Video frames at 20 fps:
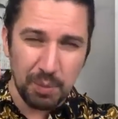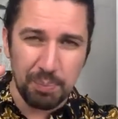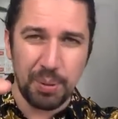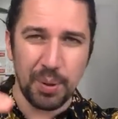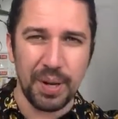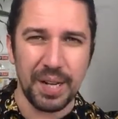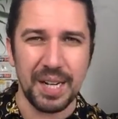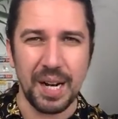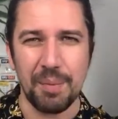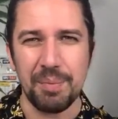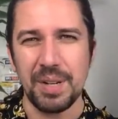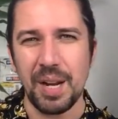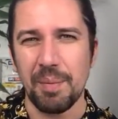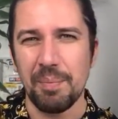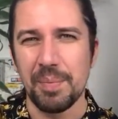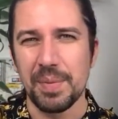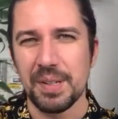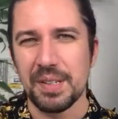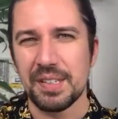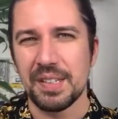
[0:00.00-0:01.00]
putting up
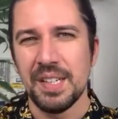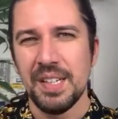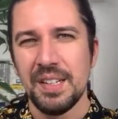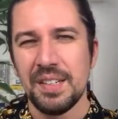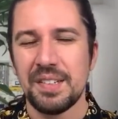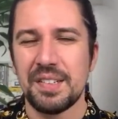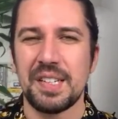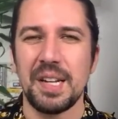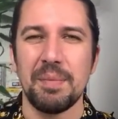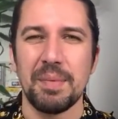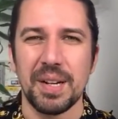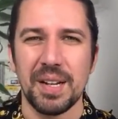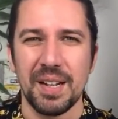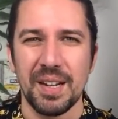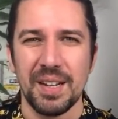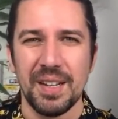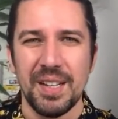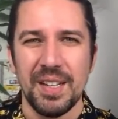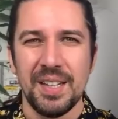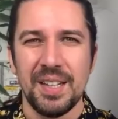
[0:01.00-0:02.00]
numbers
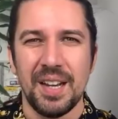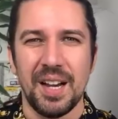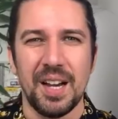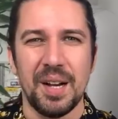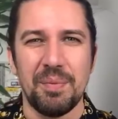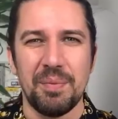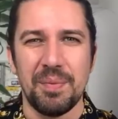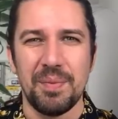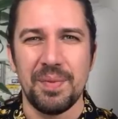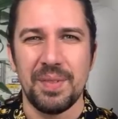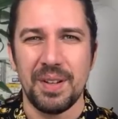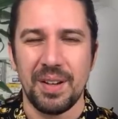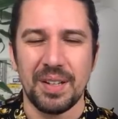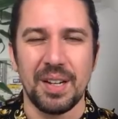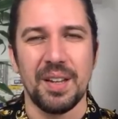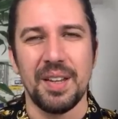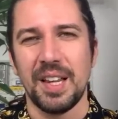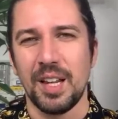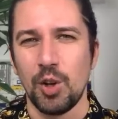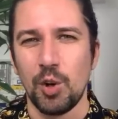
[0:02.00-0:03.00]
similar. I
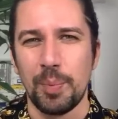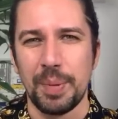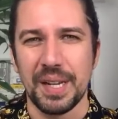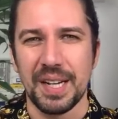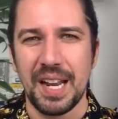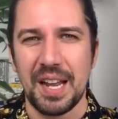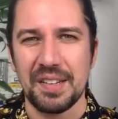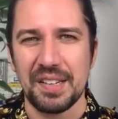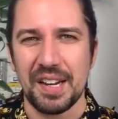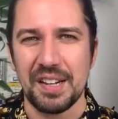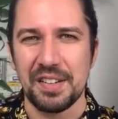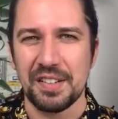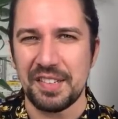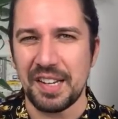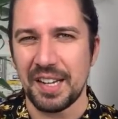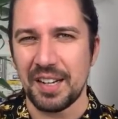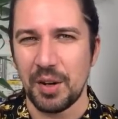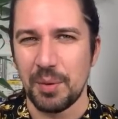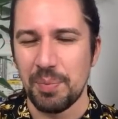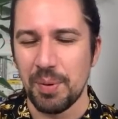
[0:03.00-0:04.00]
know they'll all be in Eze's
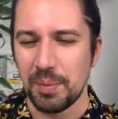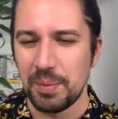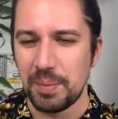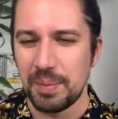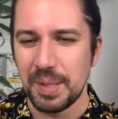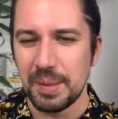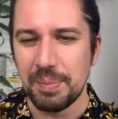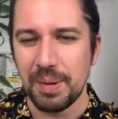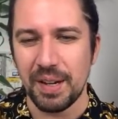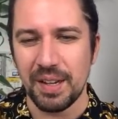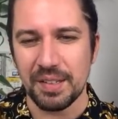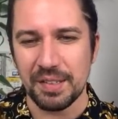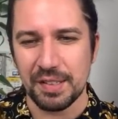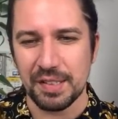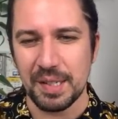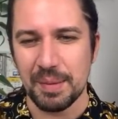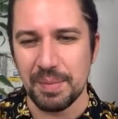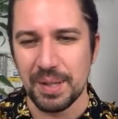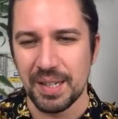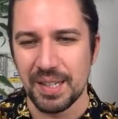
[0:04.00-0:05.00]
shadow probably, but
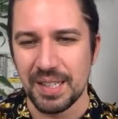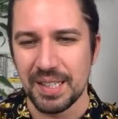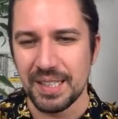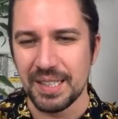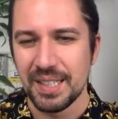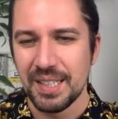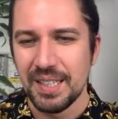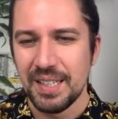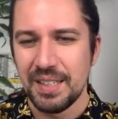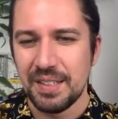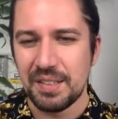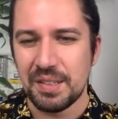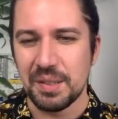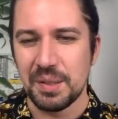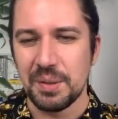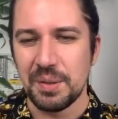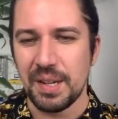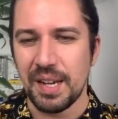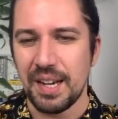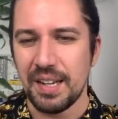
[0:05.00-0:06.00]
similarly
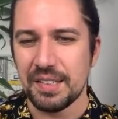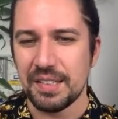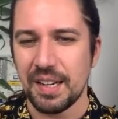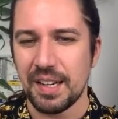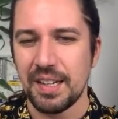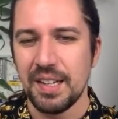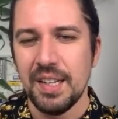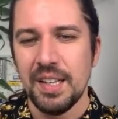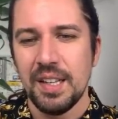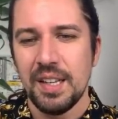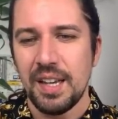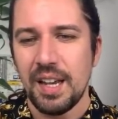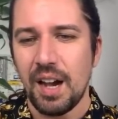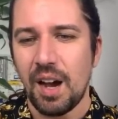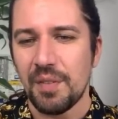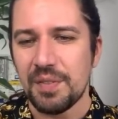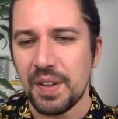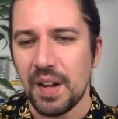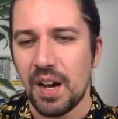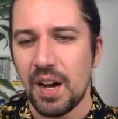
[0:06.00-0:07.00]
to Eze.
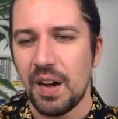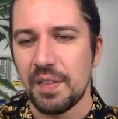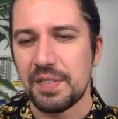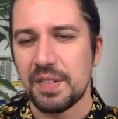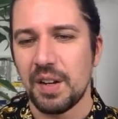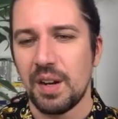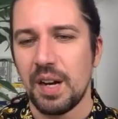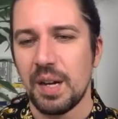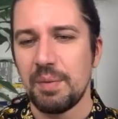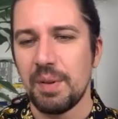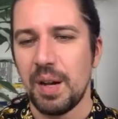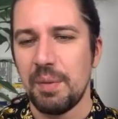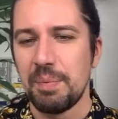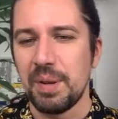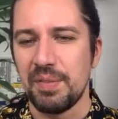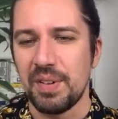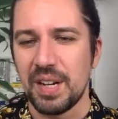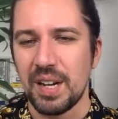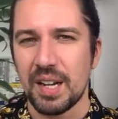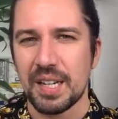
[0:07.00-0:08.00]
After half time, a
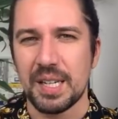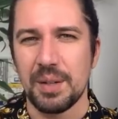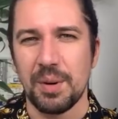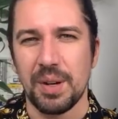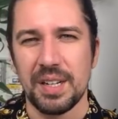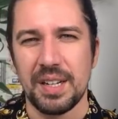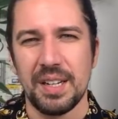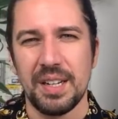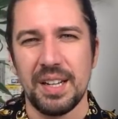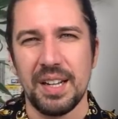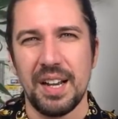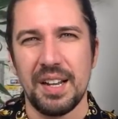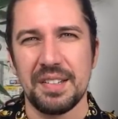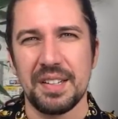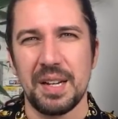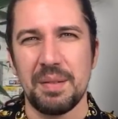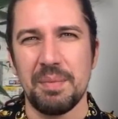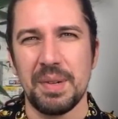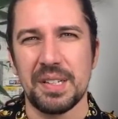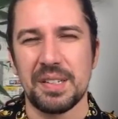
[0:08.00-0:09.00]
bit of a lucky one here. Eze
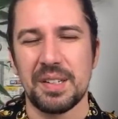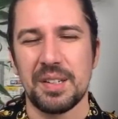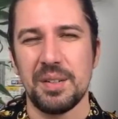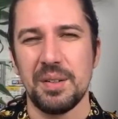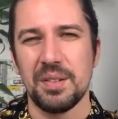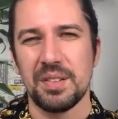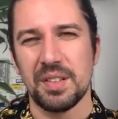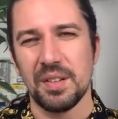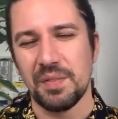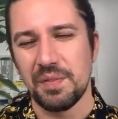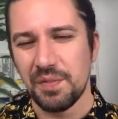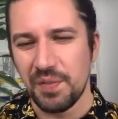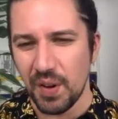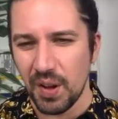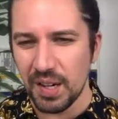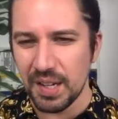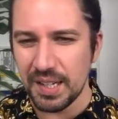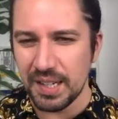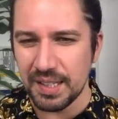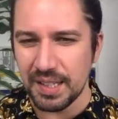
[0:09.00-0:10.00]
miscues the
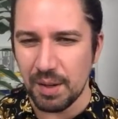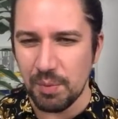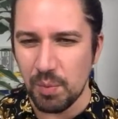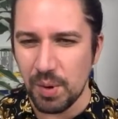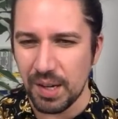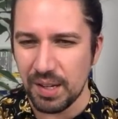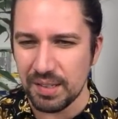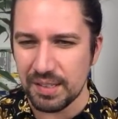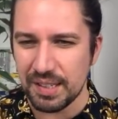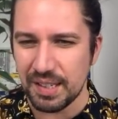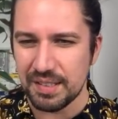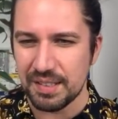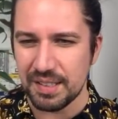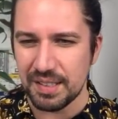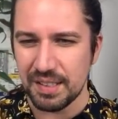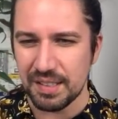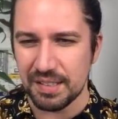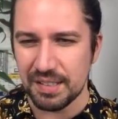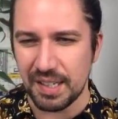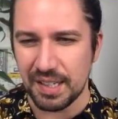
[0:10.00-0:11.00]
volley, and then Wells heads
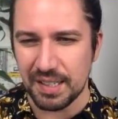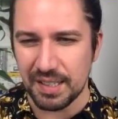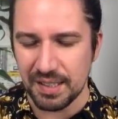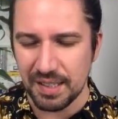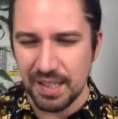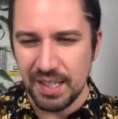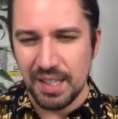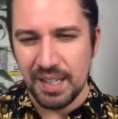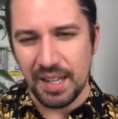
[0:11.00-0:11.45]
in his second.